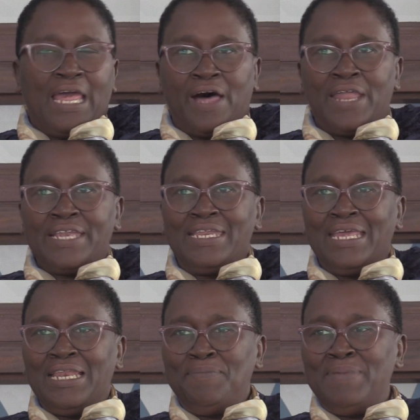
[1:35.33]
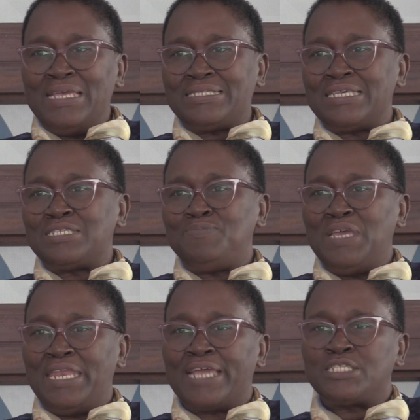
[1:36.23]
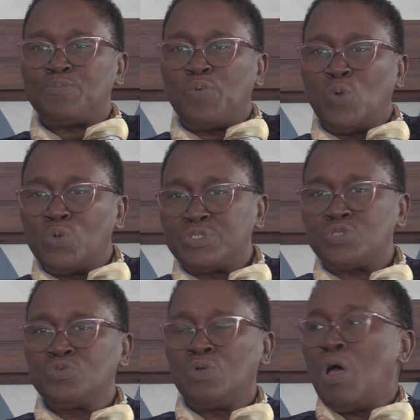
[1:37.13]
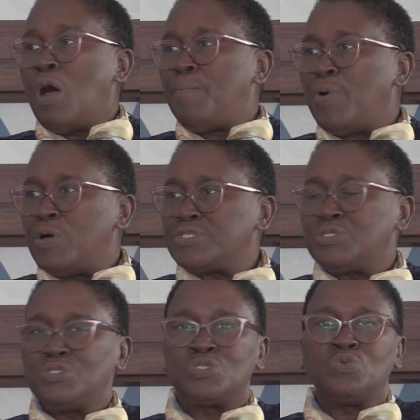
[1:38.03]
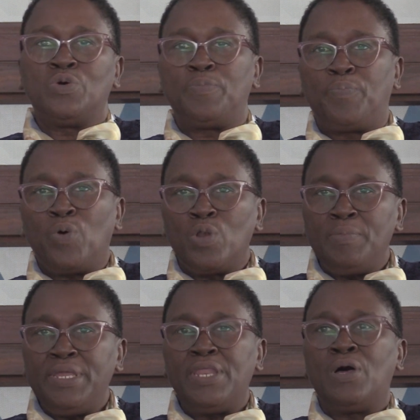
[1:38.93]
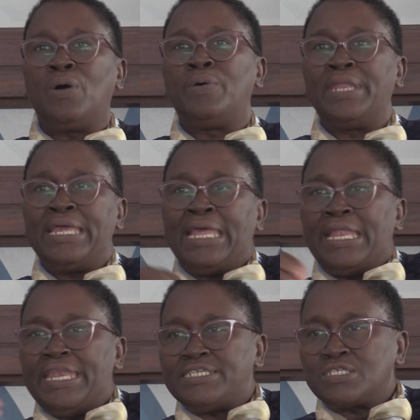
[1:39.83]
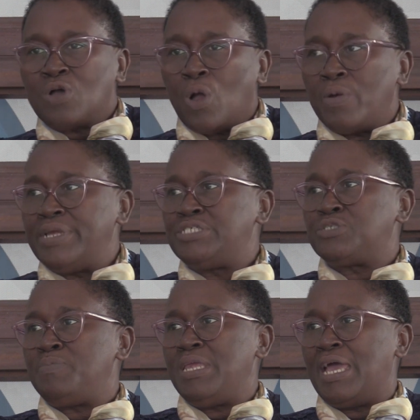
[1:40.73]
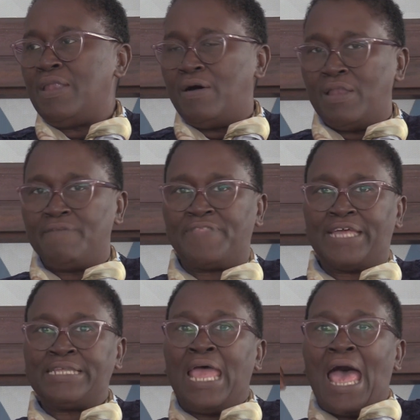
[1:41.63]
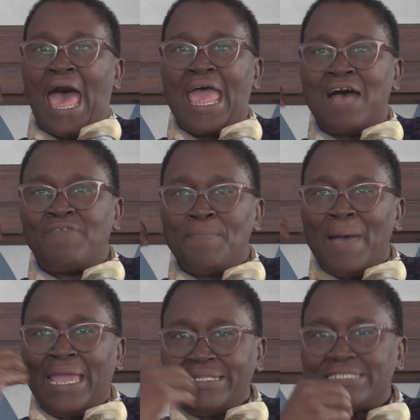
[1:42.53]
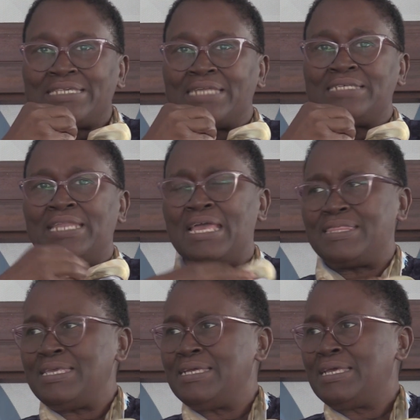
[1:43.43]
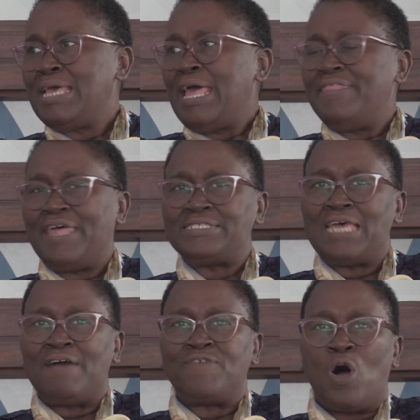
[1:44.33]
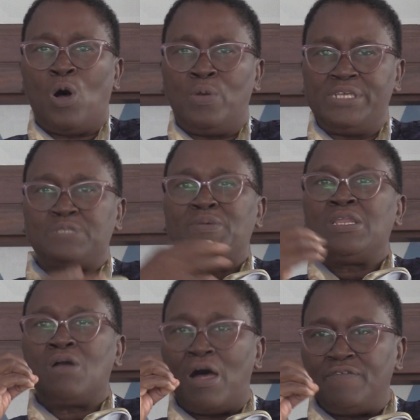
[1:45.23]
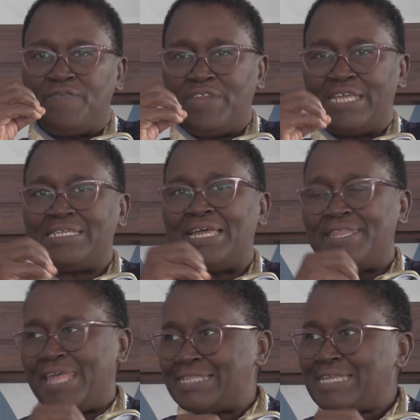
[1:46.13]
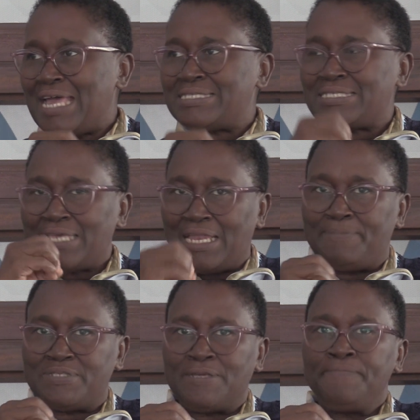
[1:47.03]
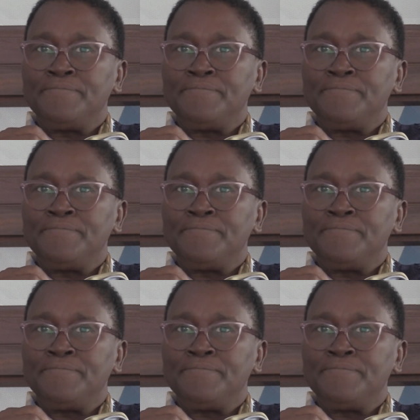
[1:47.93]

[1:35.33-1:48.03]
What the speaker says: on a daily basis being exposed to persons who would pull me down, discourage me and all of that. I have a mindset, and I think that I've always been confident, and that has helped.